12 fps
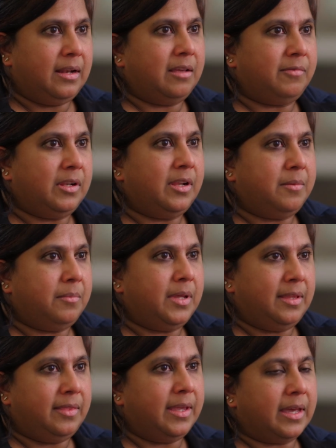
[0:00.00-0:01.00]
level
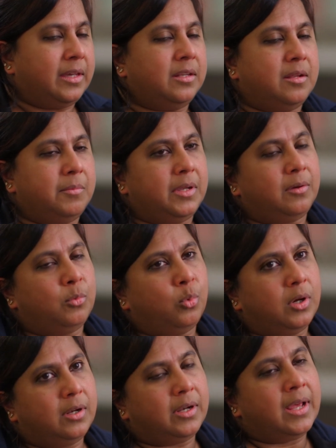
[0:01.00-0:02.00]
in the academic
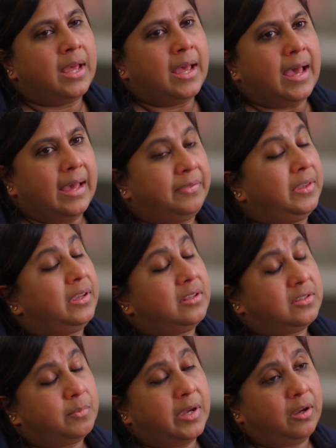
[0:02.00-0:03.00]
world, I think
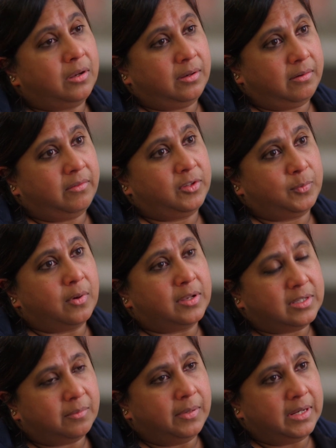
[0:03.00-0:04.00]
it's my
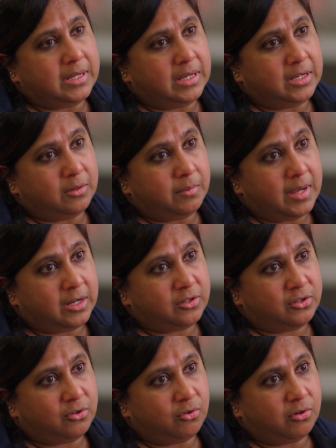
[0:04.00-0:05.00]
responsibility to make
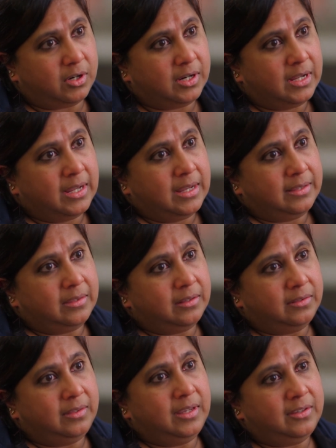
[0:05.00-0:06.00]
sure
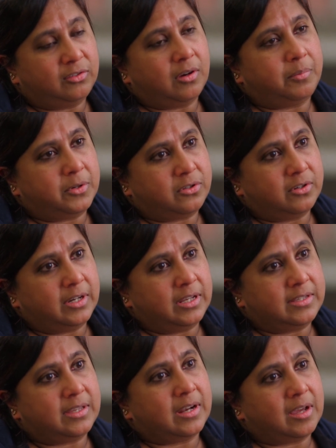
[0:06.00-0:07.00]
that these
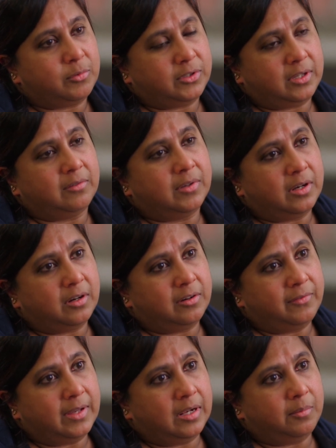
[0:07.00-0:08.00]
opportunities that I was given are
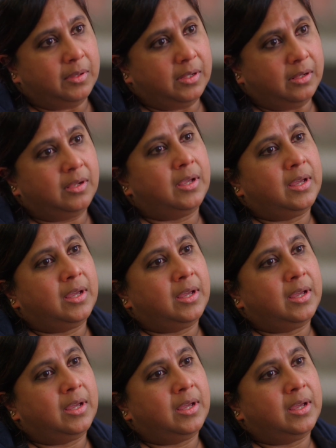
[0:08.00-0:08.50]
available